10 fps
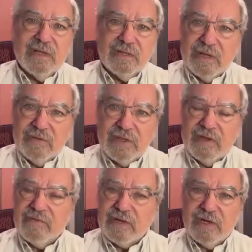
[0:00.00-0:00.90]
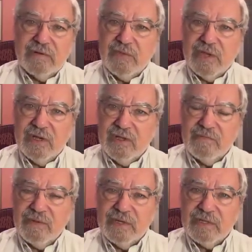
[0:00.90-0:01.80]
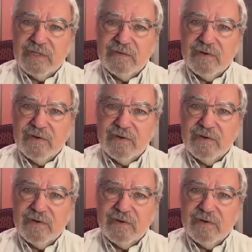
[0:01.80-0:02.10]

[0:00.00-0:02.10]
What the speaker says: South Africa, and many other places